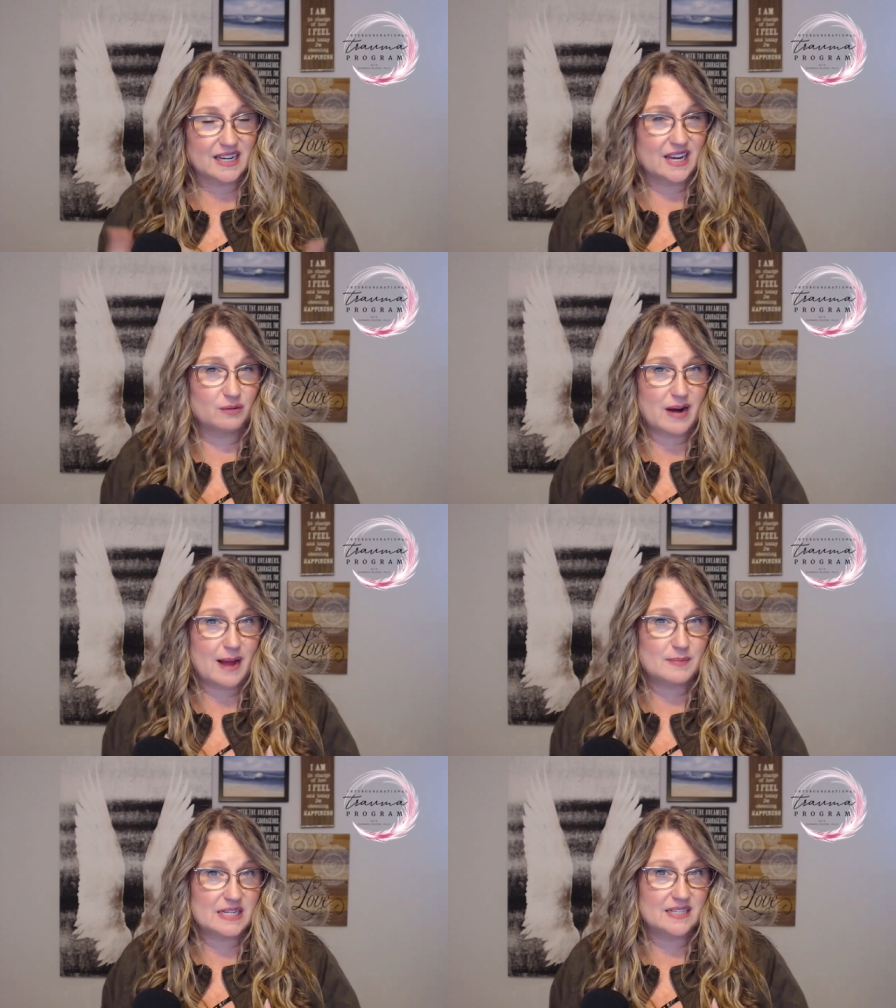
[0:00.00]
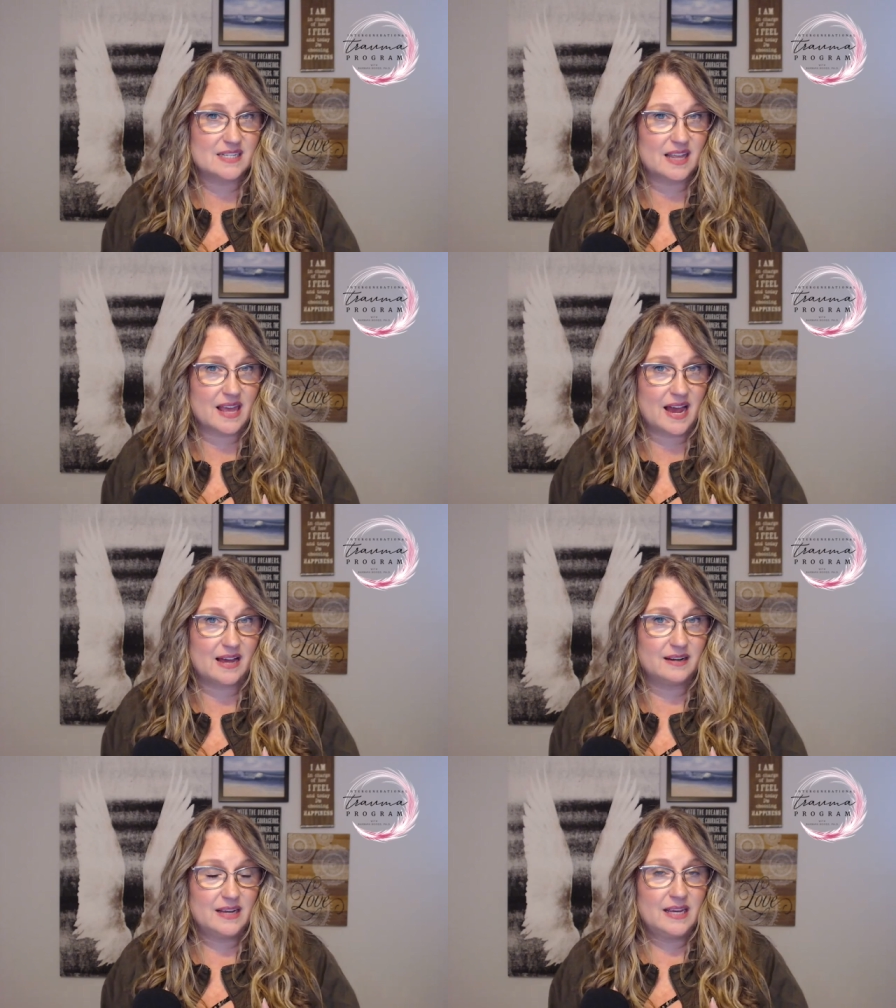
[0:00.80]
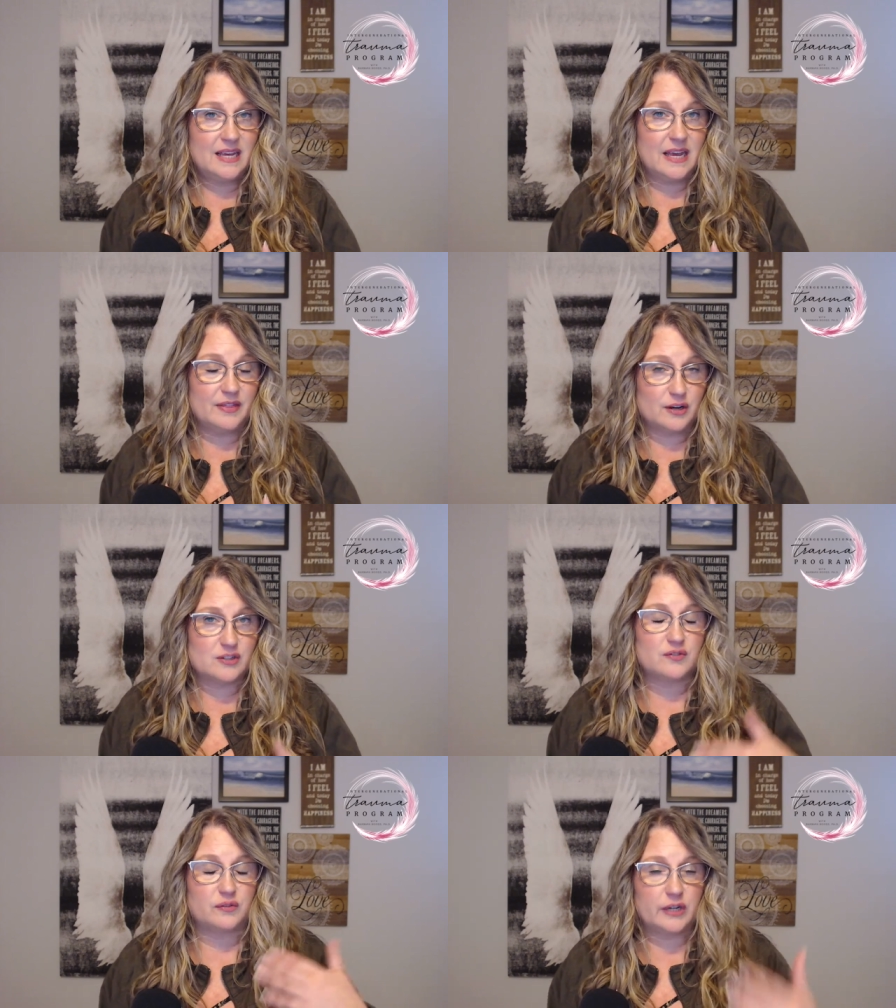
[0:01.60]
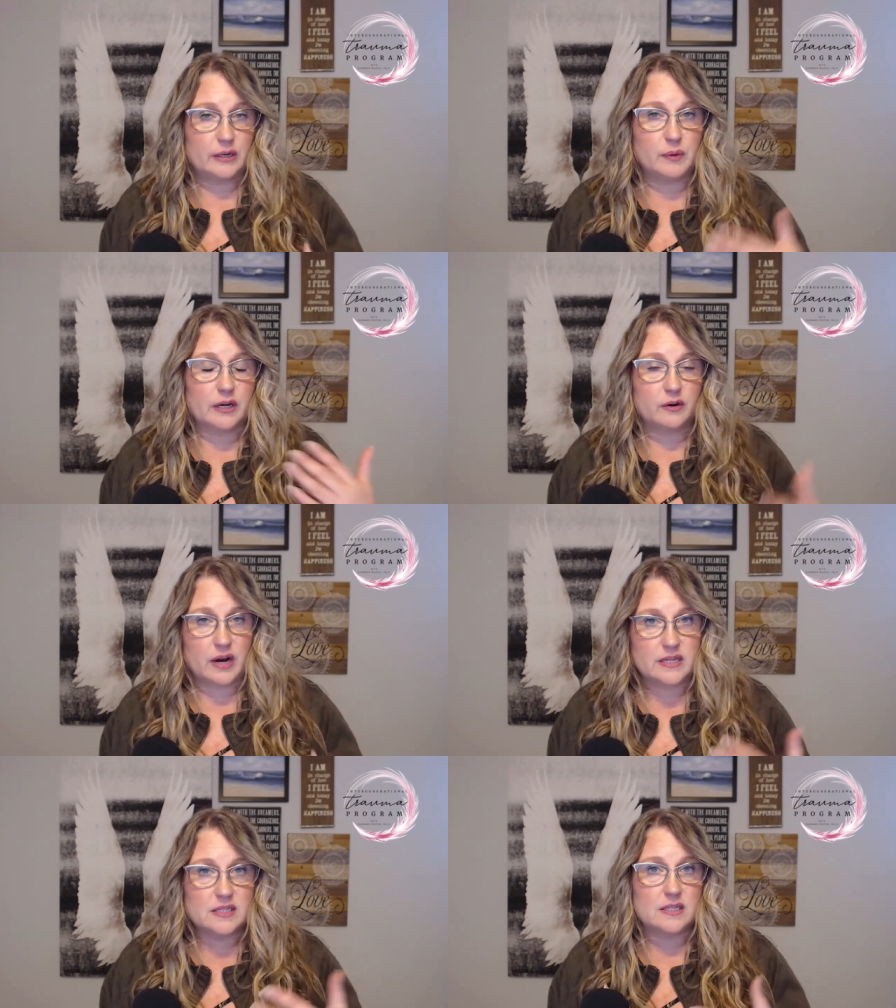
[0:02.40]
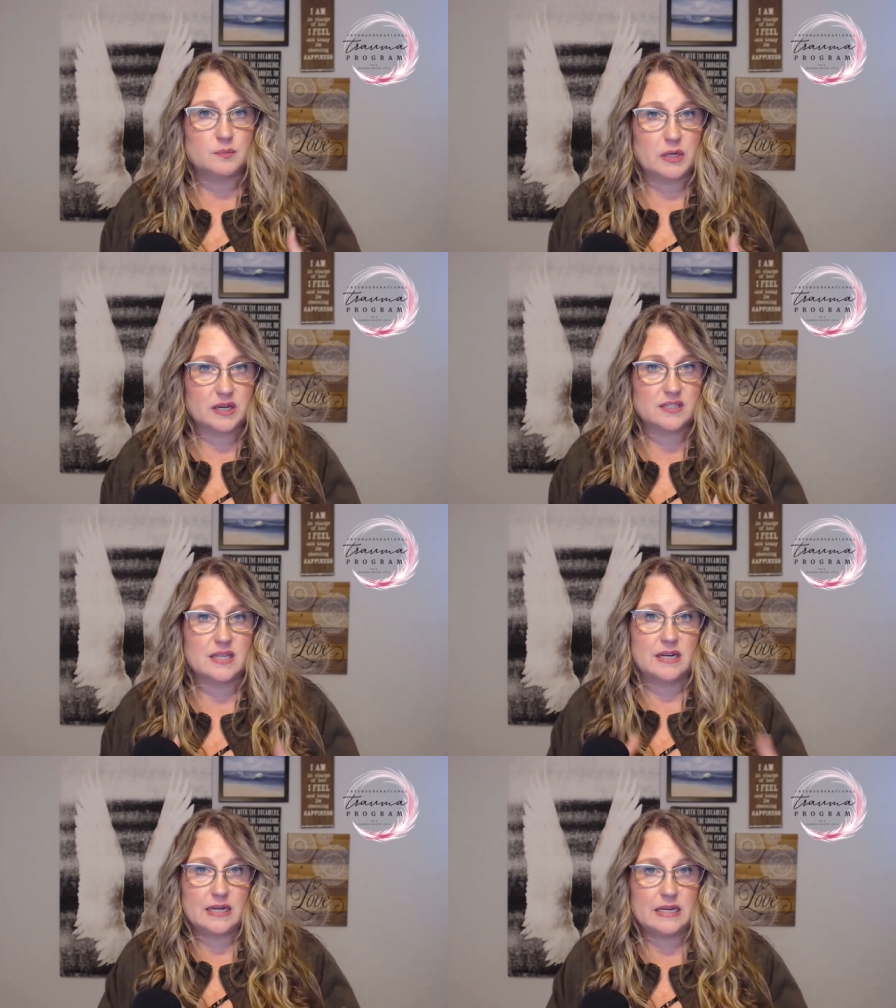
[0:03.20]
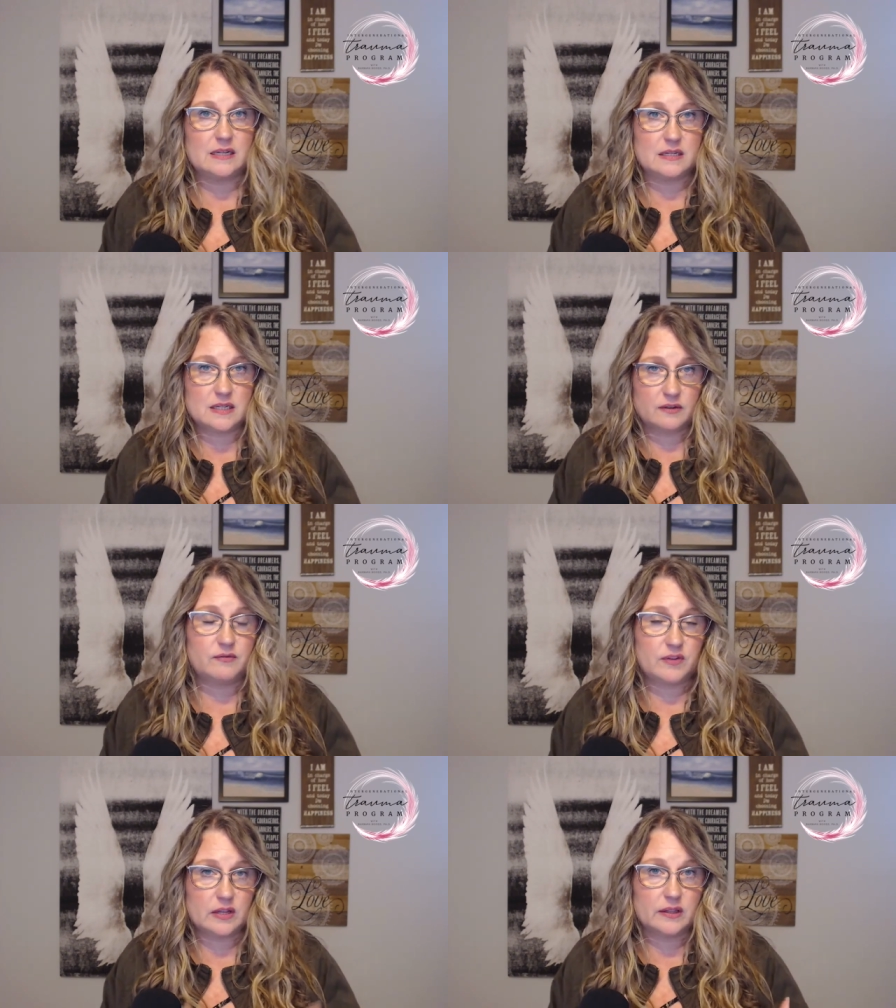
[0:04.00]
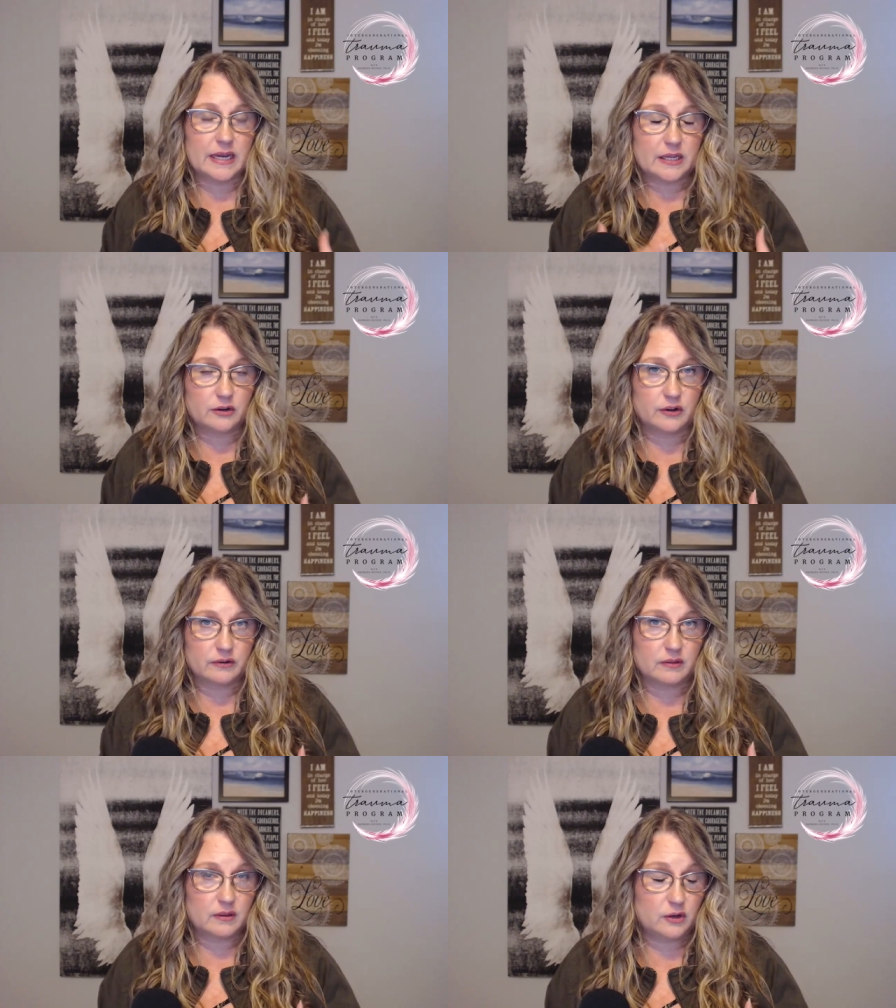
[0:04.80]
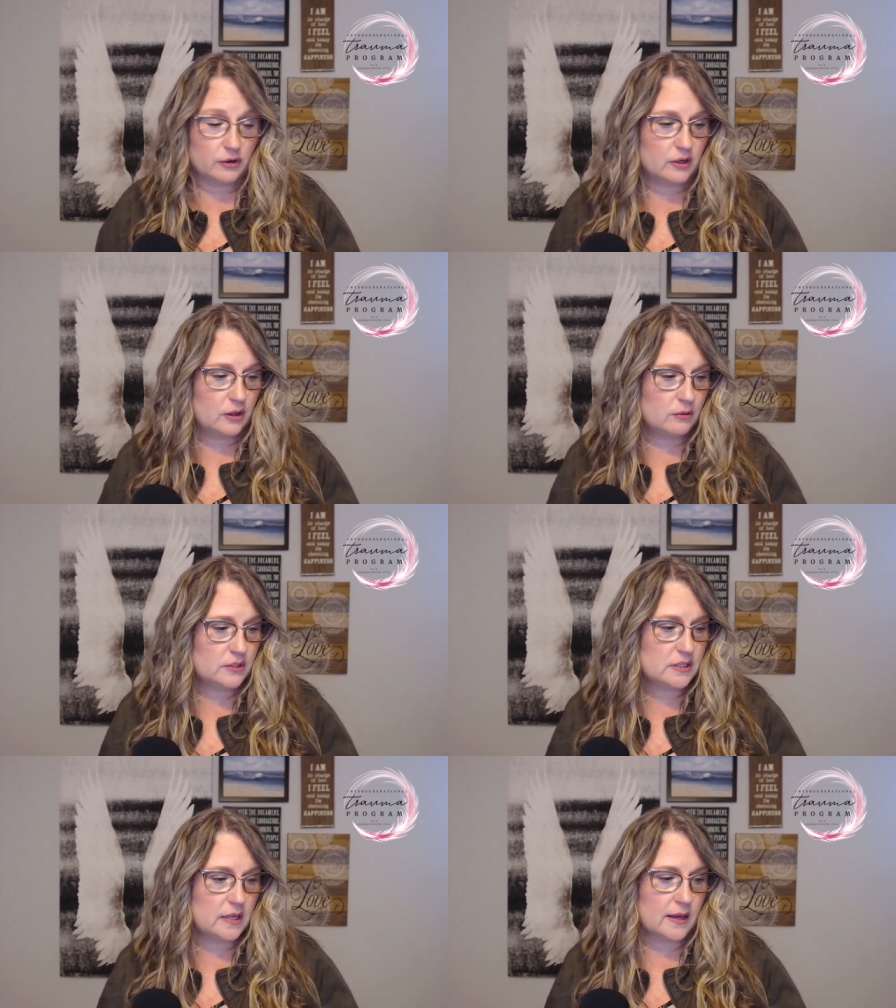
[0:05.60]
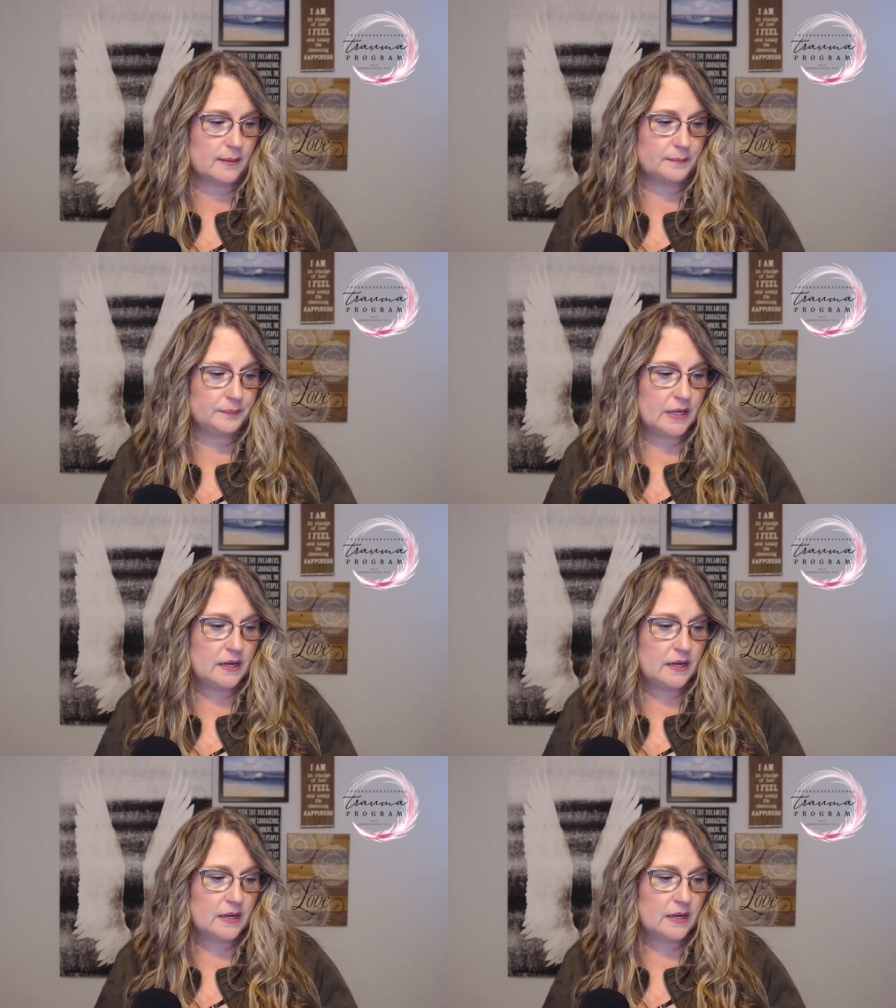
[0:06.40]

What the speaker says: get wrapped into that, and there's frequent crises because they need to feel like you're close to them.